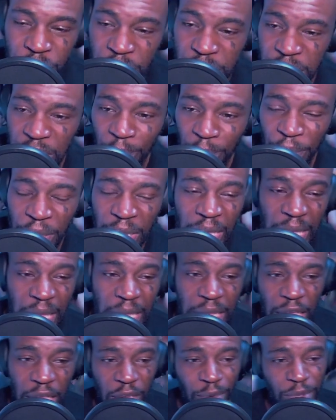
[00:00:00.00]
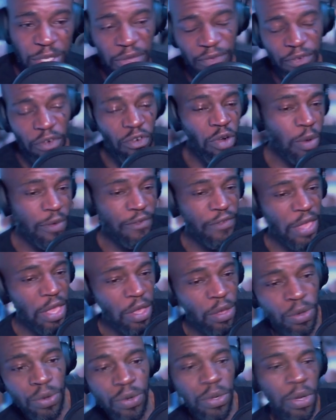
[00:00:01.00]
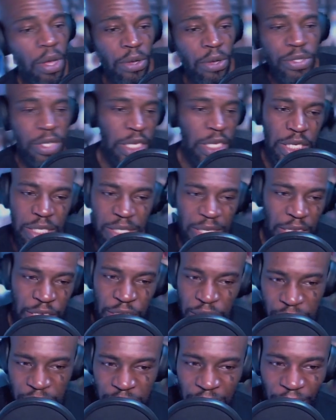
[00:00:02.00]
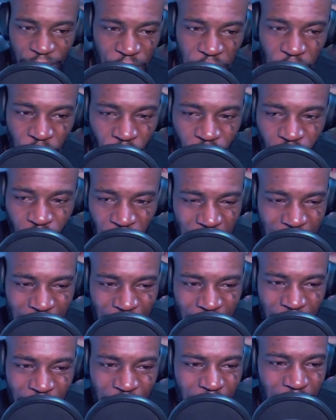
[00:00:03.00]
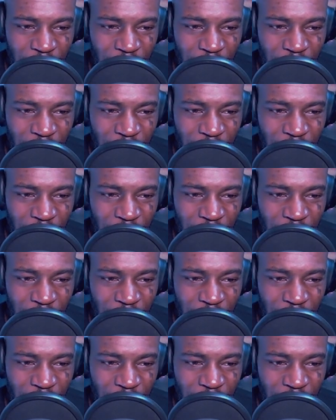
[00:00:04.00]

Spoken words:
to somebody, there could be something wrong with it, who knows, it's just something not right here.